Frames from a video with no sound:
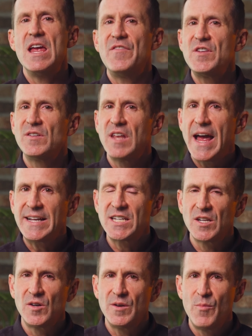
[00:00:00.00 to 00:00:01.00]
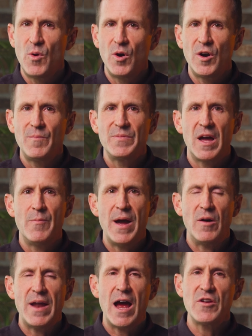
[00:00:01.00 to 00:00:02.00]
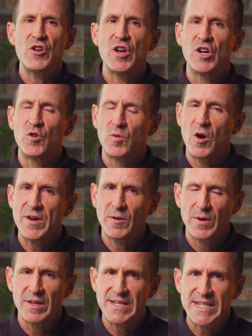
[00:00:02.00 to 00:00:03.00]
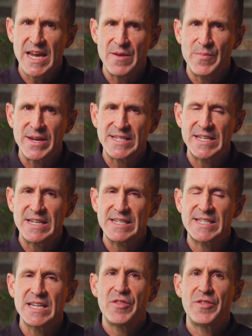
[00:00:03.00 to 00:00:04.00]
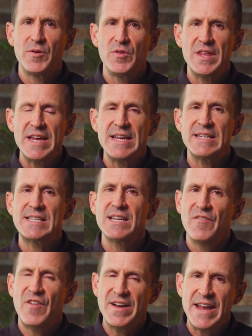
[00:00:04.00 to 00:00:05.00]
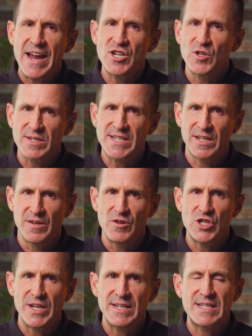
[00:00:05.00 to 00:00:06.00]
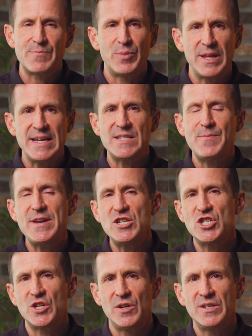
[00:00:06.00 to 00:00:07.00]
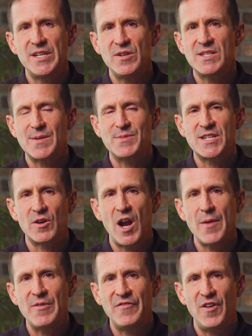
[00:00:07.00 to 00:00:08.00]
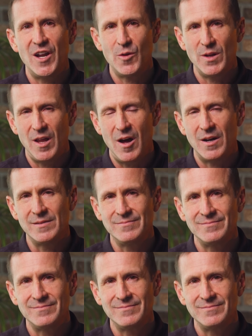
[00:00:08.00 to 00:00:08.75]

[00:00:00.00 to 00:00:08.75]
If you'd like to learn more about how you can grow your real estate business through these financial solutions, please be sure to subscribe and follow along.